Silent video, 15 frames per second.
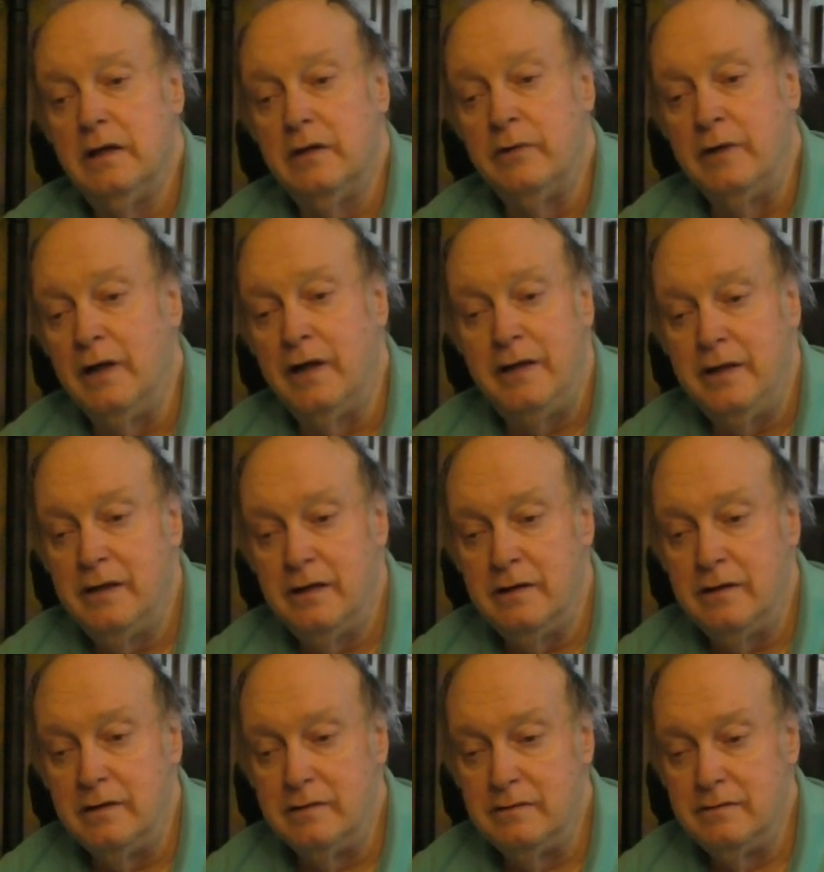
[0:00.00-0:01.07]
We're not
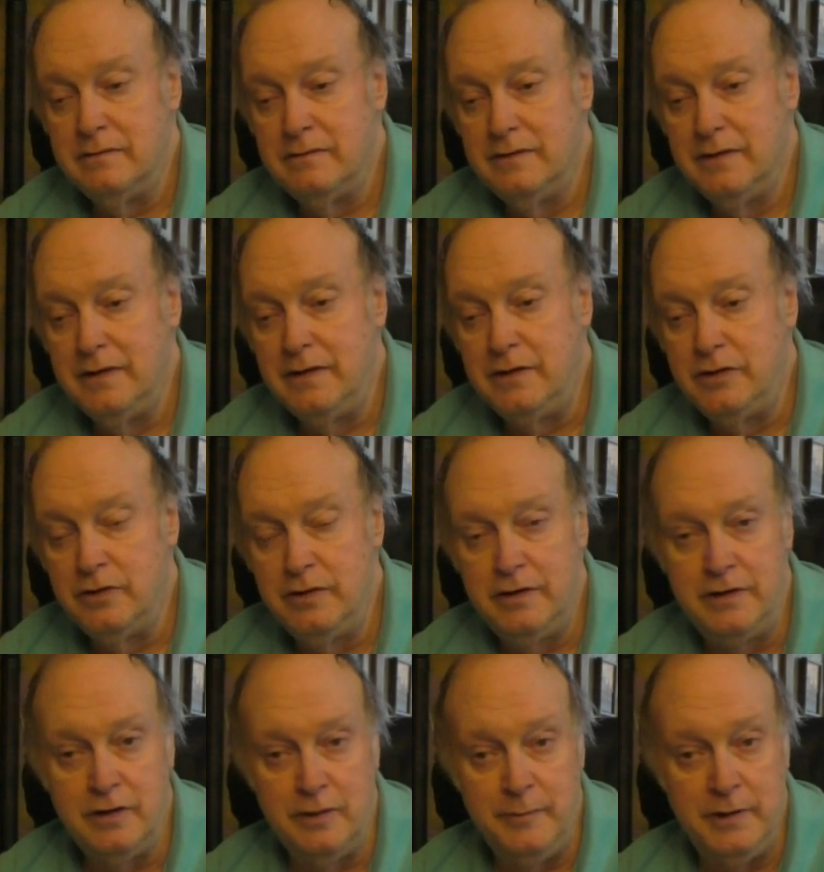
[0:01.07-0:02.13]
here to
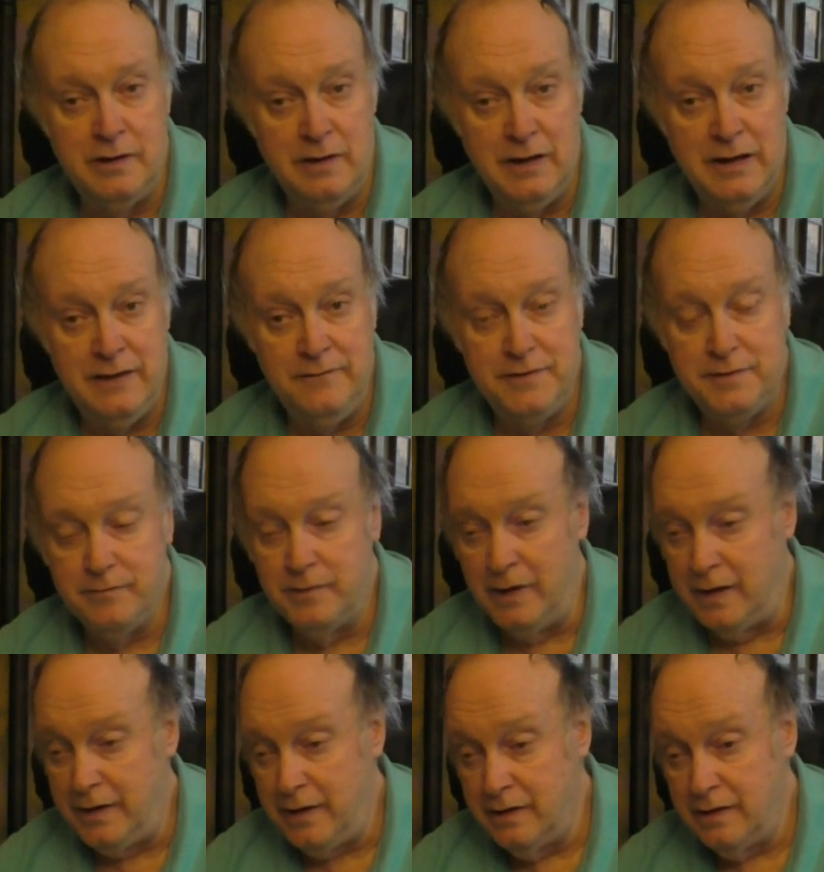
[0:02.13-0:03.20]
determine your lives. We're
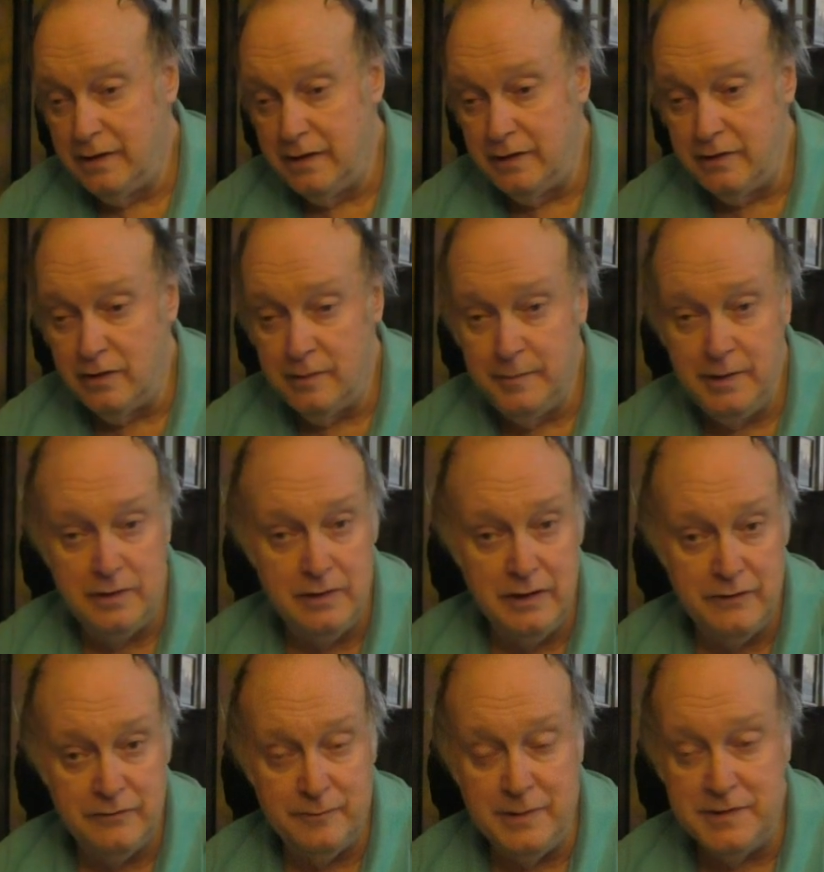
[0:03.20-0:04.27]
not here to determine your
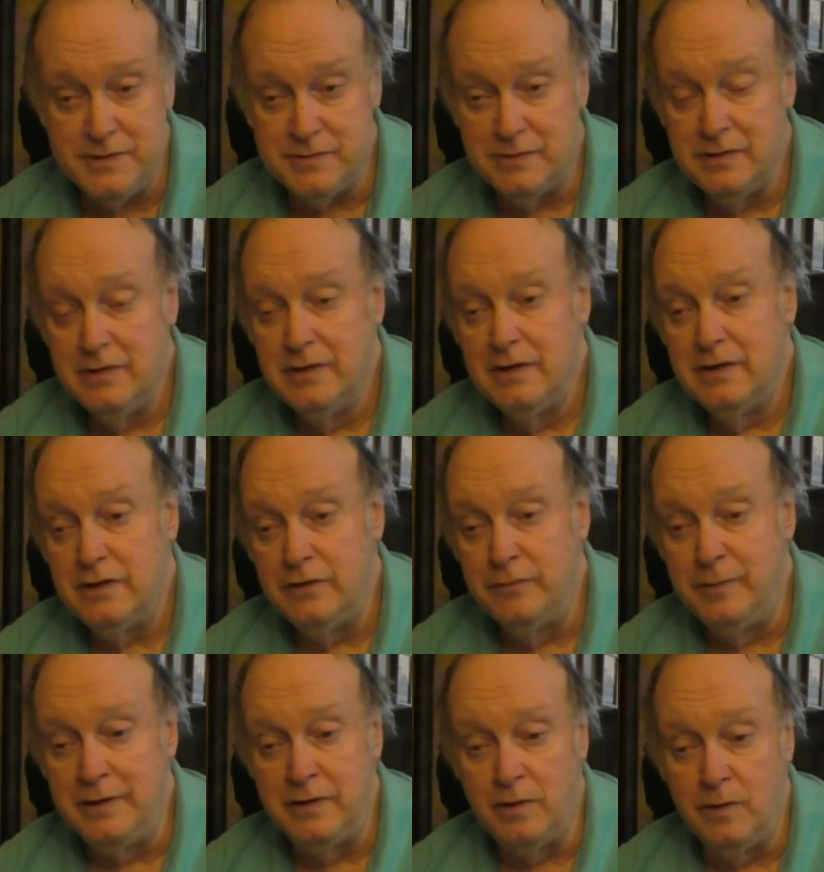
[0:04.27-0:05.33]
governments. You've
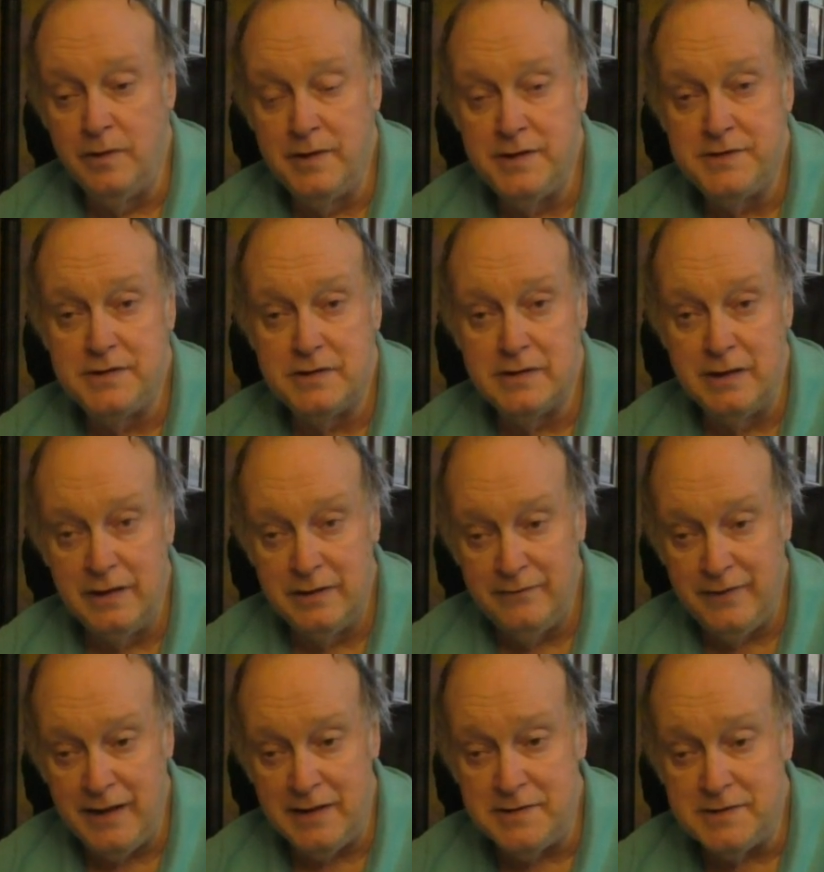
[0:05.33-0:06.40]
been told this in
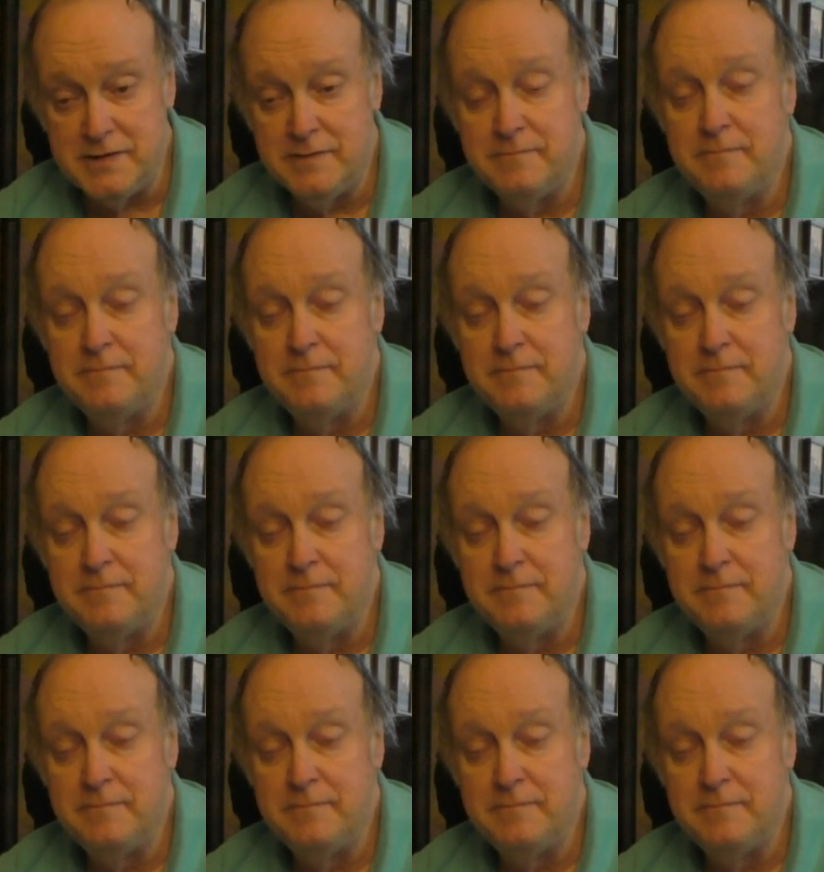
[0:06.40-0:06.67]
advance.